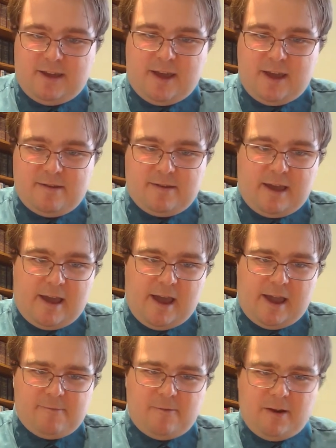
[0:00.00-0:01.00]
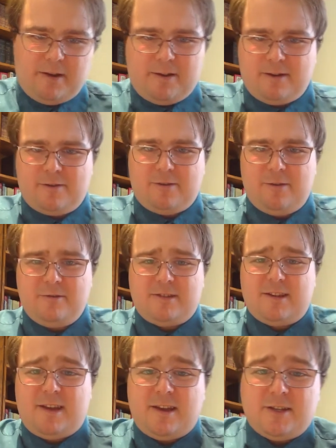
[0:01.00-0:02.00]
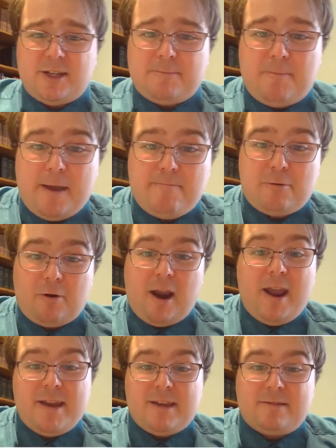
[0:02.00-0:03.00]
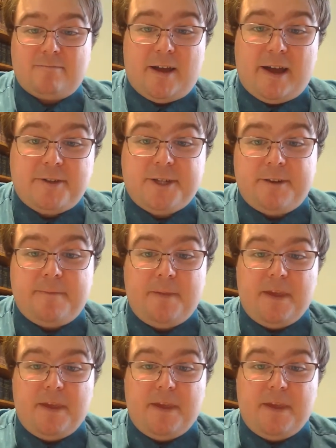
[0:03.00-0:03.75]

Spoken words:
And I want to conclude today just by praying as much and